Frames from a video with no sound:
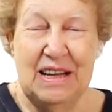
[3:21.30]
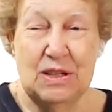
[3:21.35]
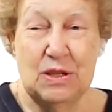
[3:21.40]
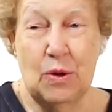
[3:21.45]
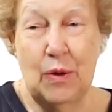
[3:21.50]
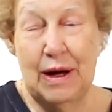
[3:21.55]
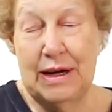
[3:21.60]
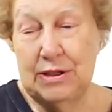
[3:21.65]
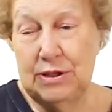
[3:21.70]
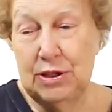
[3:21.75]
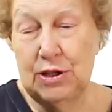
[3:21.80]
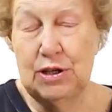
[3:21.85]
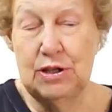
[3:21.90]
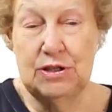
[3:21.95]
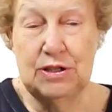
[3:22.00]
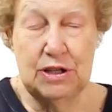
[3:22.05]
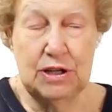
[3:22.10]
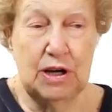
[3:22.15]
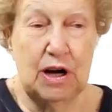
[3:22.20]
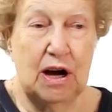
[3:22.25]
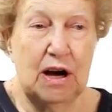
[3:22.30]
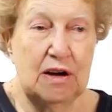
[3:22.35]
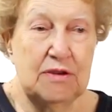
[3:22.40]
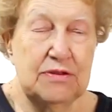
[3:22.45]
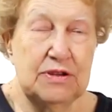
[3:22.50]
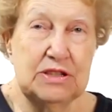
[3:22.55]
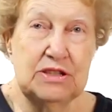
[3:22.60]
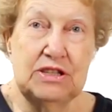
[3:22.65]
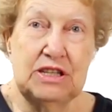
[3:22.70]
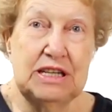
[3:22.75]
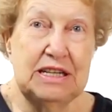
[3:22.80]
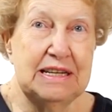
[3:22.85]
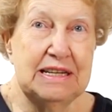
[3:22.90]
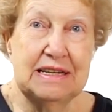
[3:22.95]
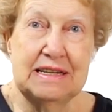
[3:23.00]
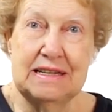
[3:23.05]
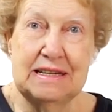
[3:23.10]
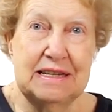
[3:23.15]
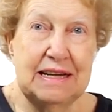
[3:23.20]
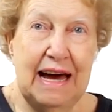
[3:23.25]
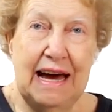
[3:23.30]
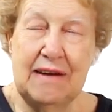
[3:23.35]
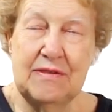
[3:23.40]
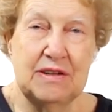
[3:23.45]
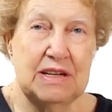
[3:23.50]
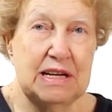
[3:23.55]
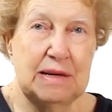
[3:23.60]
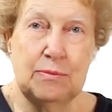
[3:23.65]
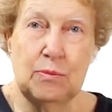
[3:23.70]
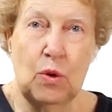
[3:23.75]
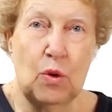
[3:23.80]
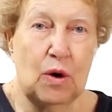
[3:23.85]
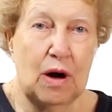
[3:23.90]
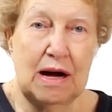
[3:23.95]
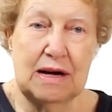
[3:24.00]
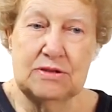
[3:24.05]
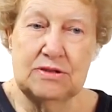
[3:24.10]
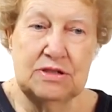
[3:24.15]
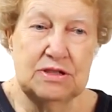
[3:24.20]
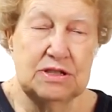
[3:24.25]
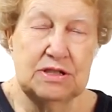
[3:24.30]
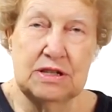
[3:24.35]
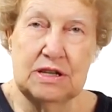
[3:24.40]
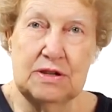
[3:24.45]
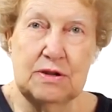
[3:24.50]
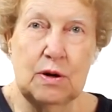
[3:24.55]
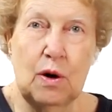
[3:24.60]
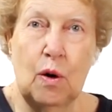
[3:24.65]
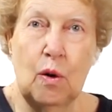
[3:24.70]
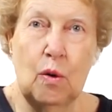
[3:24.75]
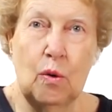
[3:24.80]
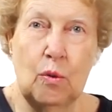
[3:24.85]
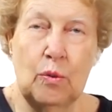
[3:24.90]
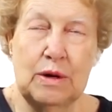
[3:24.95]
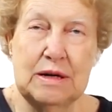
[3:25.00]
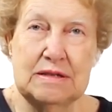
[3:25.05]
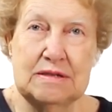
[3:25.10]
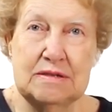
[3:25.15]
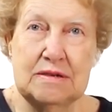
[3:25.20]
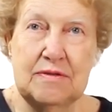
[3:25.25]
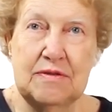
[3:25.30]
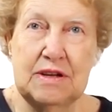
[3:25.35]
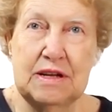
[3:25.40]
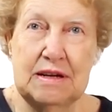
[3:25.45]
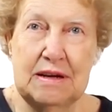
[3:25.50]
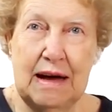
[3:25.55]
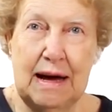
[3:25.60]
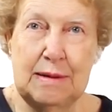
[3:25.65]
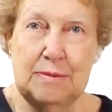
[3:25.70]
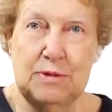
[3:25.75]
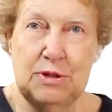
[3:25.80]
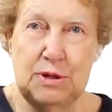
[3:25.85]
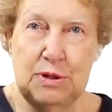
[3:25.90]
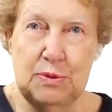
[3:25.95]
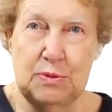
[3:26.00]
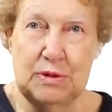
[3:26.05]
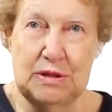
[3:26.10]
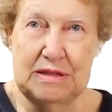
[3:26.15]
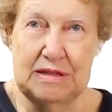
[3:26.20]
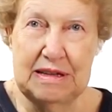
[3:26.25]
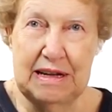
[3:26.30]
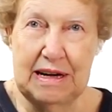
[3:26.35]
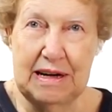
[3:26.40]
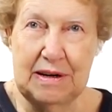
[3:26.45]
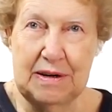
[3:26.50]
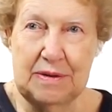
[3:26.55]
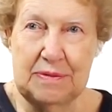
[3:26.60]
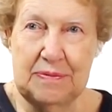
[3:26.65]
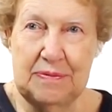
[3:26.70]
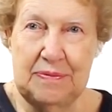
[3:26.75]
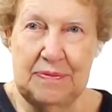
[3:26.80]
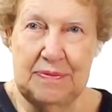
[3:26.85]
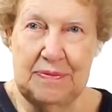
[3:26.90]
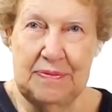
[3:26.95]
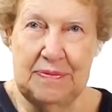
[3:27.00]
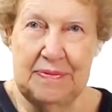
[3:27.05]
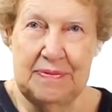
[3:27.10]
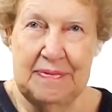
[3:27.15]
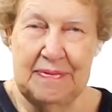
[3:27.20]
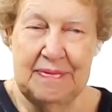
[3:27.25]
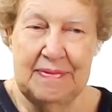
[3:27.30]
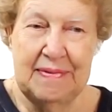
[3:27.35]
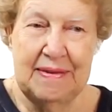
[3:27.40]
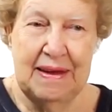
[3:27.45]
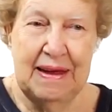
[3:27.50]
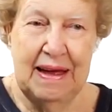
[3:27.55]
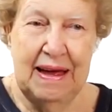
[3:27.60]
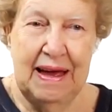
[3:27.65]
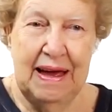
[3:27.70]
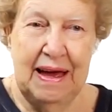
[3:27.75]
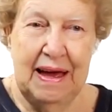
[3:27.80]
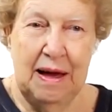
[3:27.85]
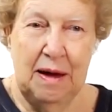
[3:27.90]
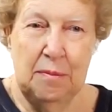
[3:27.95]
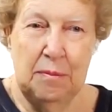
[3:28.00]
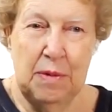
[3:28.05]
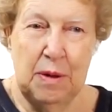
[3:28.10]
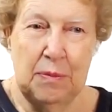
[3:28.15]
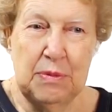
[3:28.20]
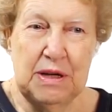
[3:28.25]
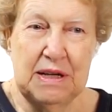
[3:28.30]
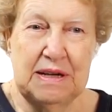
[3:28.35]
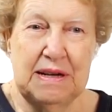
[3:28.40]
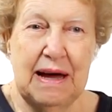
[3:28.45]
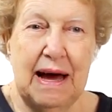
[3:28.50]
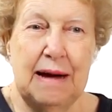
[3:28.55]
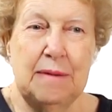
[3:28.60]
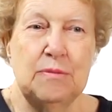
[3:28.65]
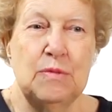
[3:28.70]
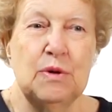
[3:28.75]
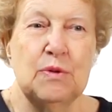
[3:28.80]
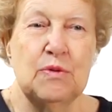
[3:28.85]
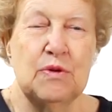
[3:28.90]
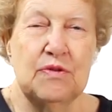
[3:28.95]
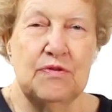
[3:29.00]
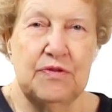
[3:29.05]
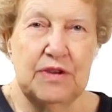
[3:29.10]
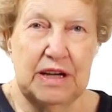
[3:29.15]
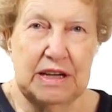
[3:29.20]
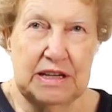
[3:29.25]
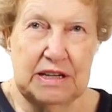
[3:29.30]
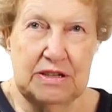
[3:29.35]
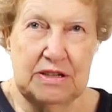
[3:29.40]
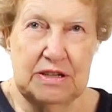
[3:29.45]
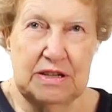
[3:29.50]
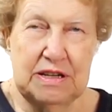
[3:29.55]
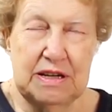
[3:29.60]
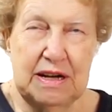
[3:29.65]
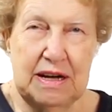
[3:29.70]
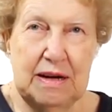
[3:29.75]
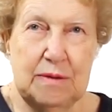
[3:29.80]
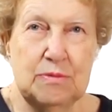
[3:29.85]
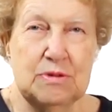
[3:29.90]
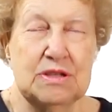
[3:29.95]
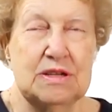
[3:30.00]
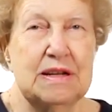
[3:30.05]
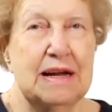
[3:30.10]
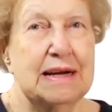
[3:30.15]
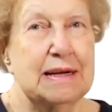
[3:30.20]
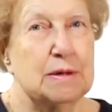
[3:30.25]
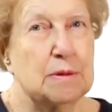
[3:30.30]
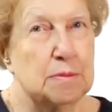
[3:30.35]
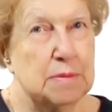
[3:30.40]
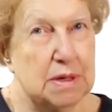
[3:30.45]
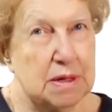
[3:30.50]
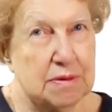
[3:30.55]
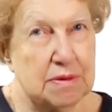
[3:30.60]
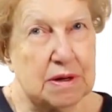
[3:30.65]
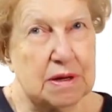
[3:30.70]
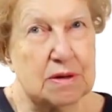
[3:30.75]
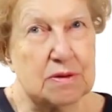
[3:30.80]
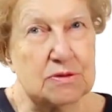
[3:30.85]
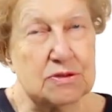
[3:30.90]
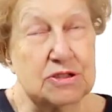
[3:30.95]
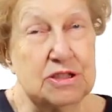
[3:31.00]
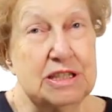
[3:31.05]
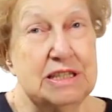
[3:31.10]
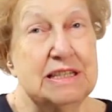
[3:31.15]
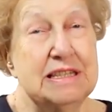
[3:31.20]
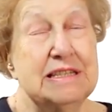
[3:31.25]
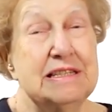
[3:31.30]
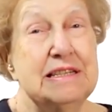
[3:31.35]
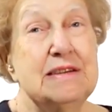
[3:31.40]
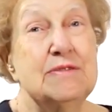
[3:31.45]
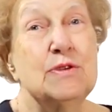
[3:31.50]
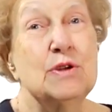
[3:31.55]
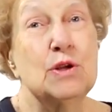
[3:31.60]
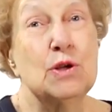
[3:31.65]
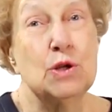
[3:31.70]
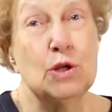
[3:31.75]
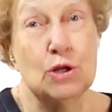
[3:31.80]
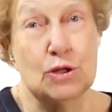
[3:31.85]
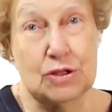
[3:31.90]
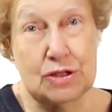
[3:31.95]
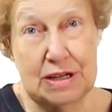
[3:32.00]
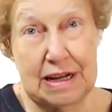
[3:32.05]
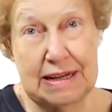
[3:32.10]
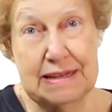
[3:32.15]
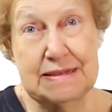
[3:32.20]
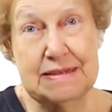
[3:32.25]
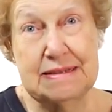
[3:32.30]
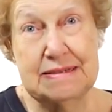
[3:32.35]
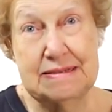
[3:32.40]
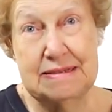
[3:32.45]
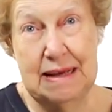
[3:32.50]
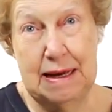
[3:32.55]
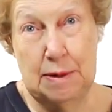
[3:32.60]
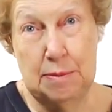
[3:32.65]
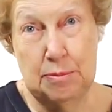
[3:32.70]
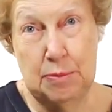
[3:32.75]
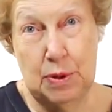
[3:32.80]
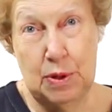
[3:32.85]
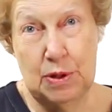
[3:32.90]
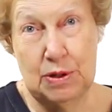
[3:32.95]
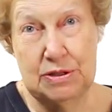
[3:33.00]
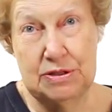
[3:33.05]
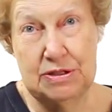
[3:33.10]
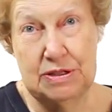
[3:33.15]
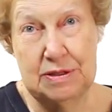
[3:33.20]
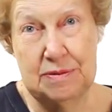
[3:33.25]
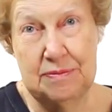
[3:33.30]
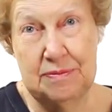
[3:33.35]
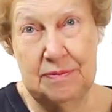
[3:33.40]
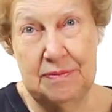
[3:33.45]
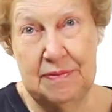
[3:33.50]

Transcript: So I turned it off, and she didn't have any more oxygen the whole rest of the time she was there. But by the time we were finished, it was like a miracle. She didn't even look like the same person.